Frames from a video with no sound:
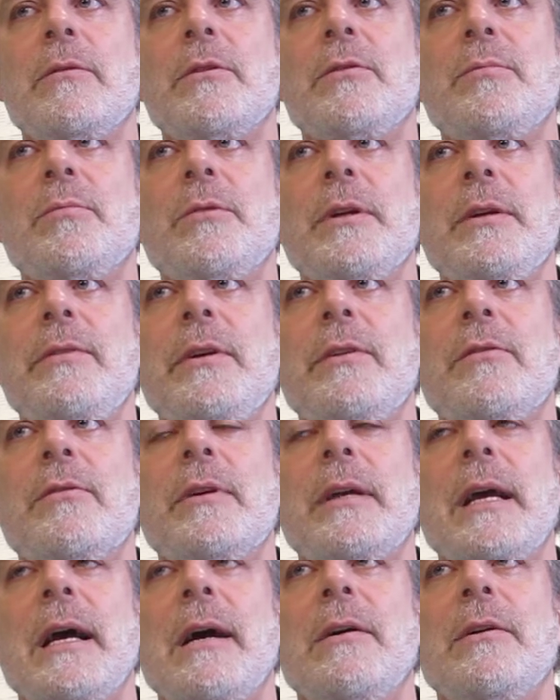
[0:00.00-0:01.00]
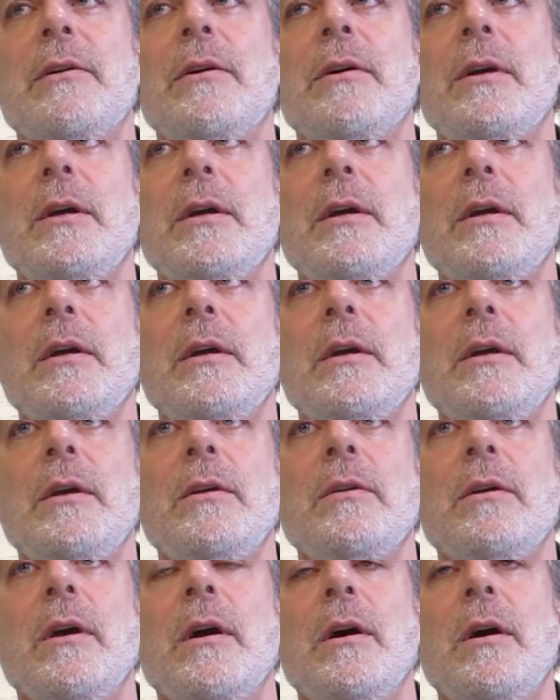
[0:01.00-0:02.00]
was previously on
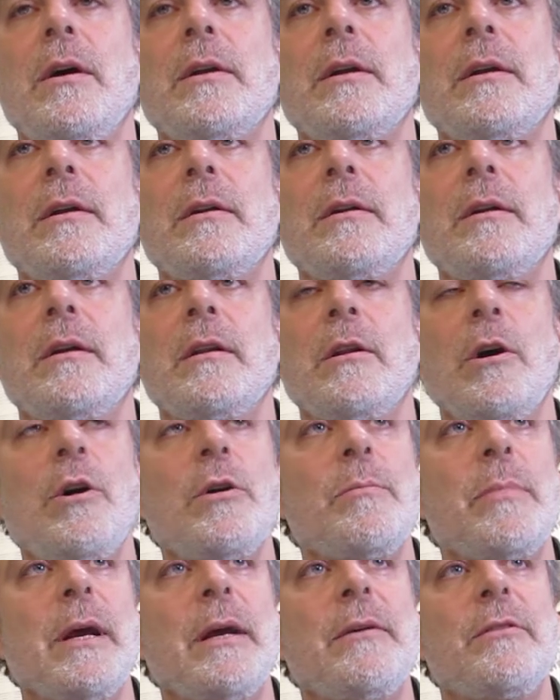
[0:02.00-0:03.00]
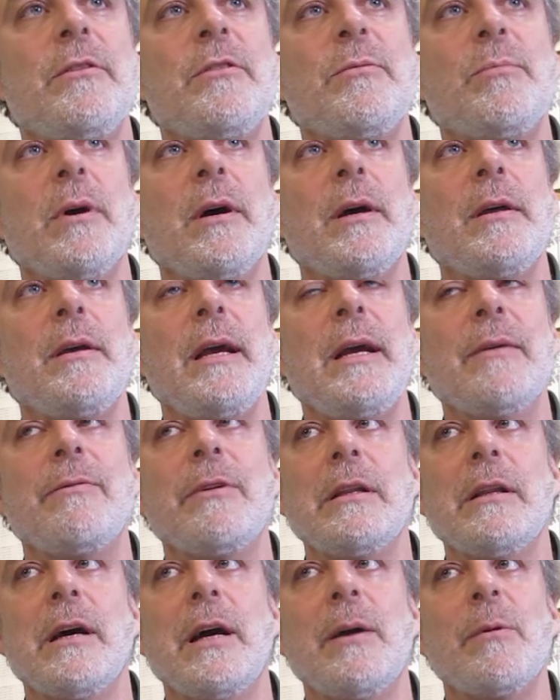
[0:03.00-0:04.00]
a loan basis by
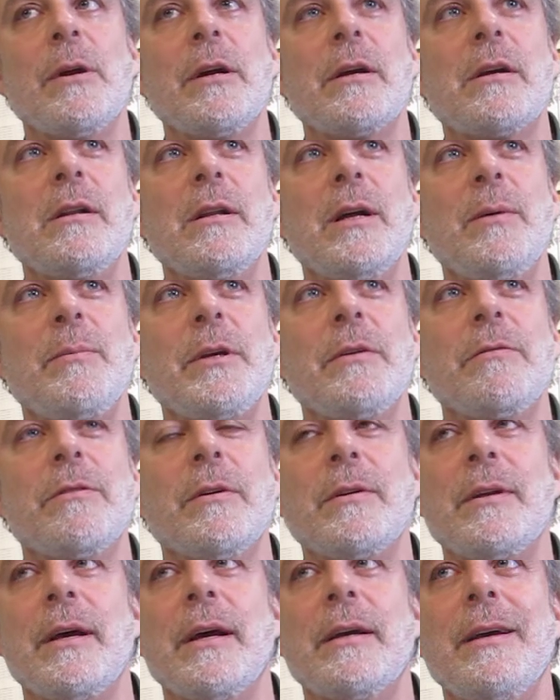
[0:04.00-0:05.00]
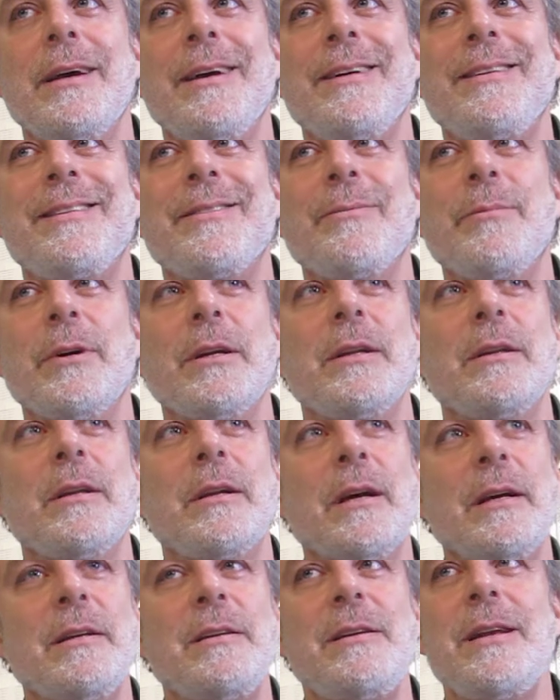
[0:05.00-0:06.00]
Avery Library at Columbia for decades, but in the
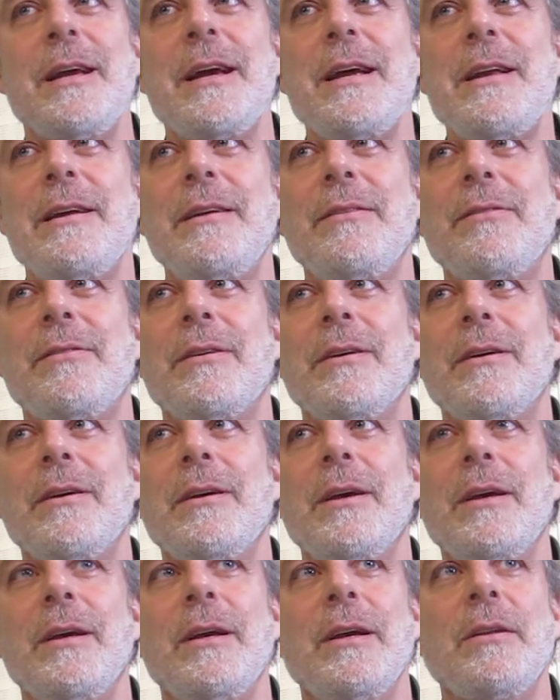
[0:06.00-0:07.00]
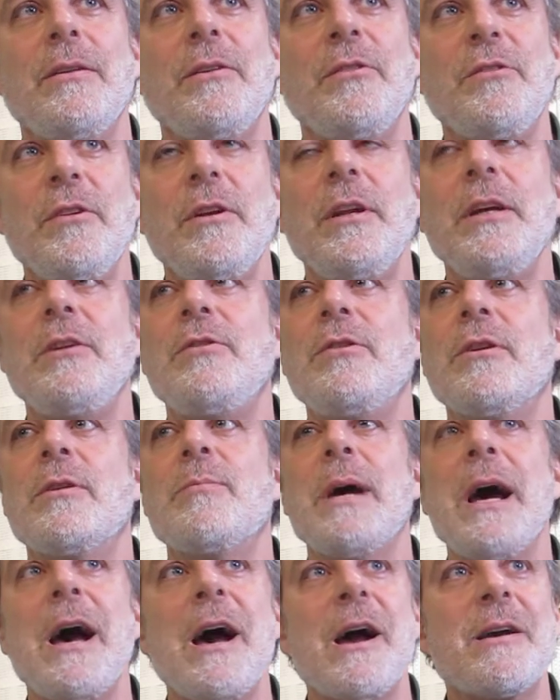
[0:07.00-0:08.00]
1980s the city
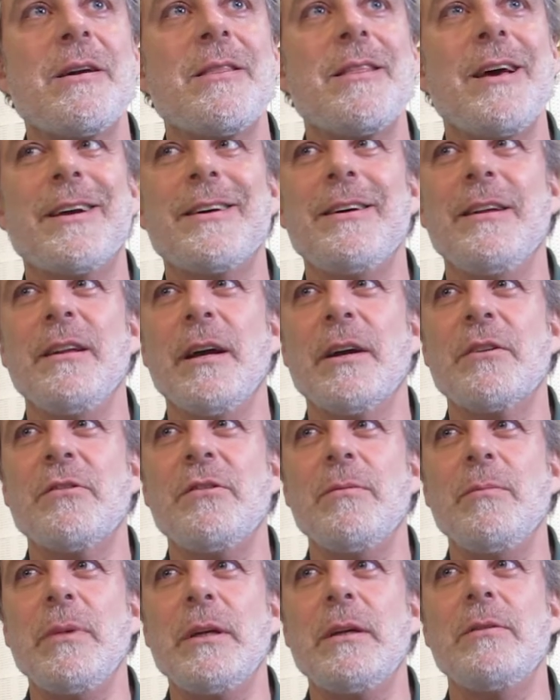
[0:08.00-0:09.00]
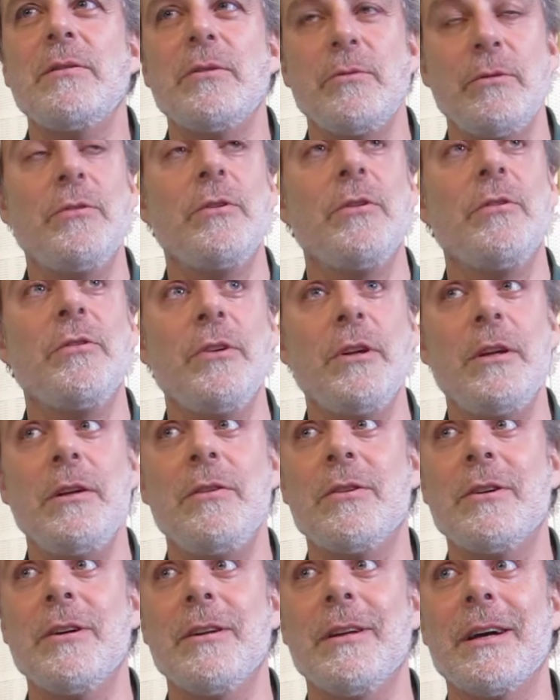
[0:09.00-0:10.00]
took back that collection because it was the
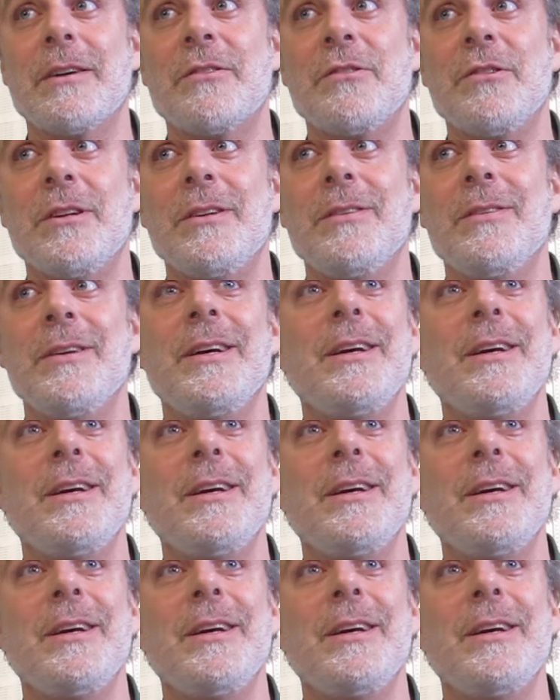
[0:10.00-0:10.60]
city's collection,